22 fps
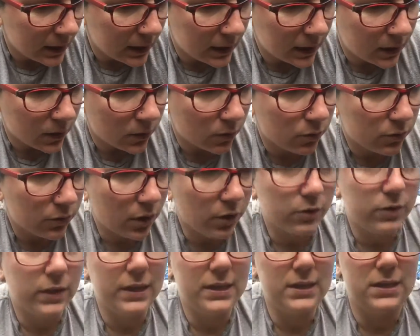
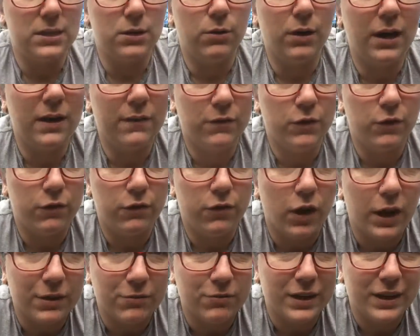although they still have the
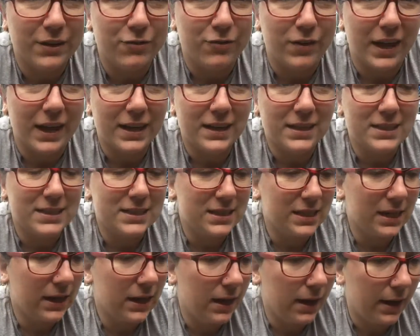flight
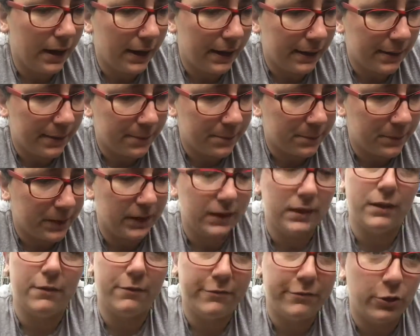reflex,
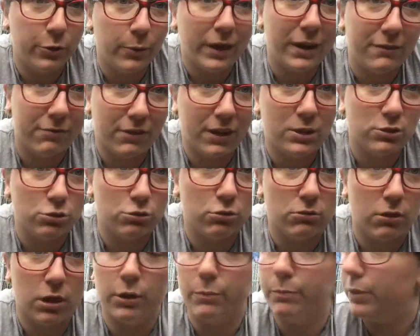and if you have that
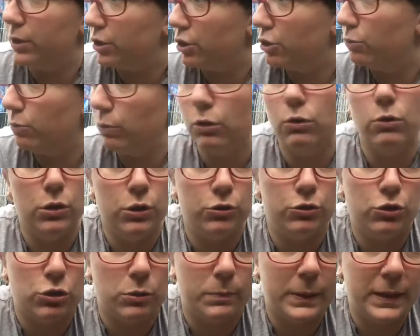door open you will
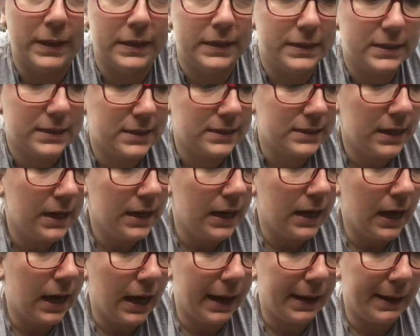lose your birds,
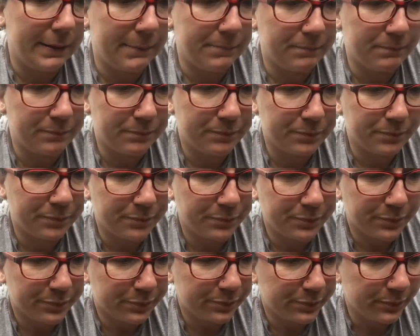
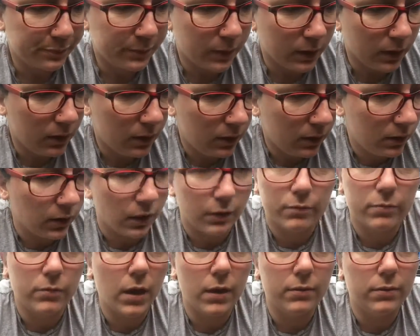you know,
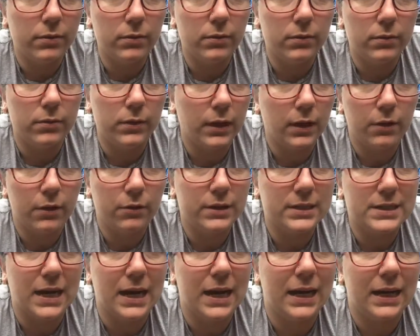they don't
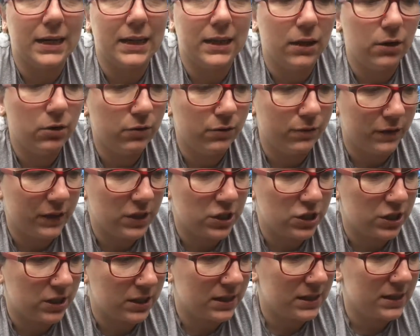attack, they're not
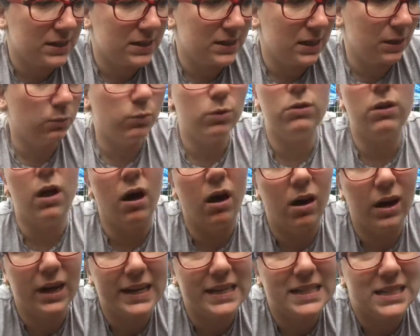vicious, they will
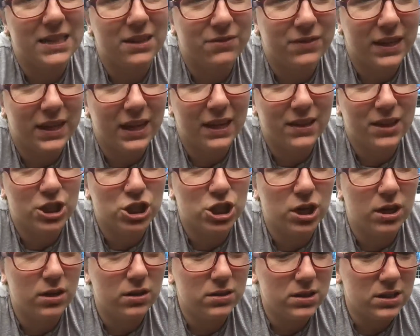hide if they get the
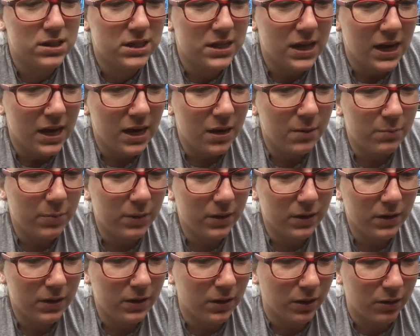chance,
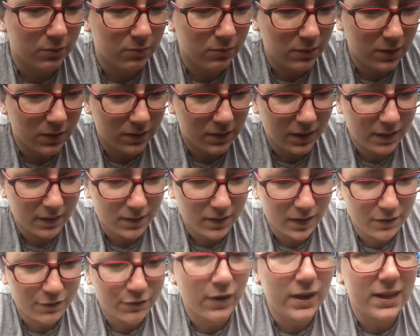but you know,
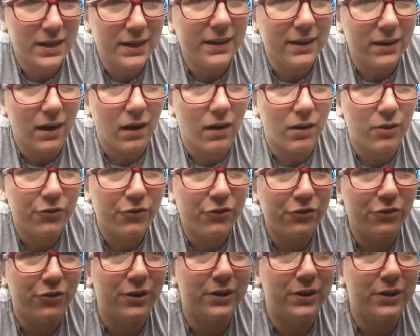they're friendly enough.